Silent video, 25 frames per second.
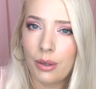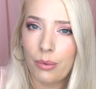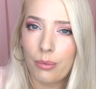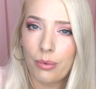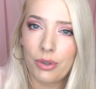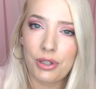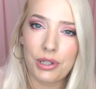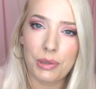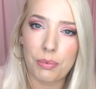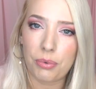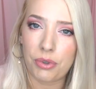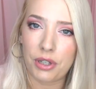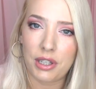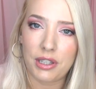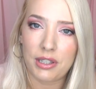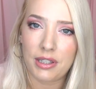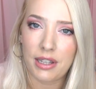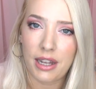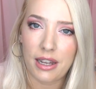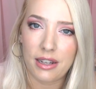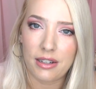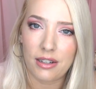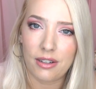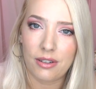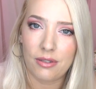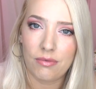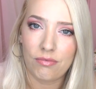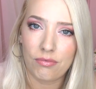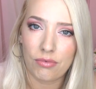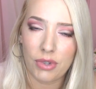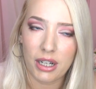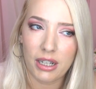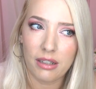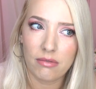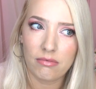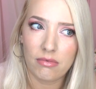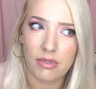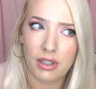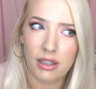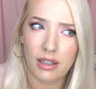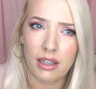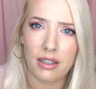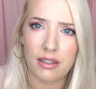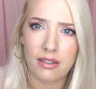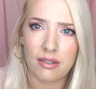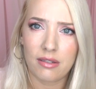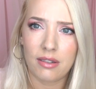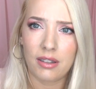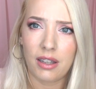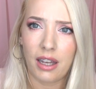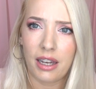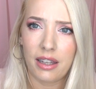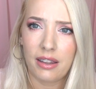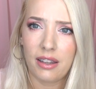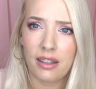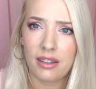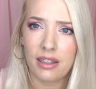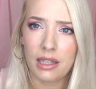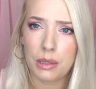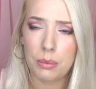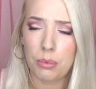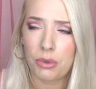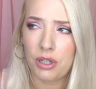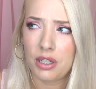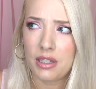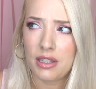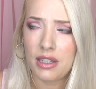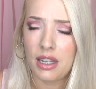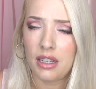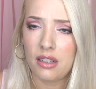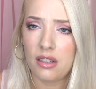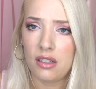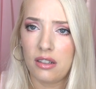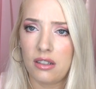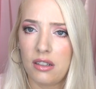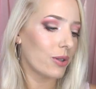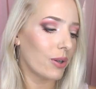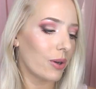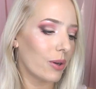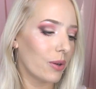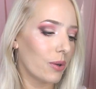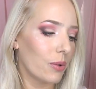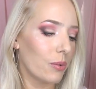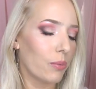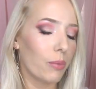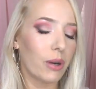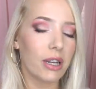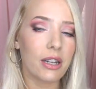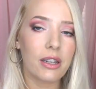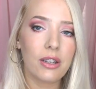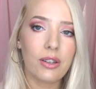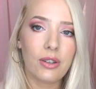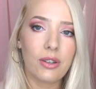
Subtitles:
Which is pretty standard, right? At least I think that's pretty standard. So when I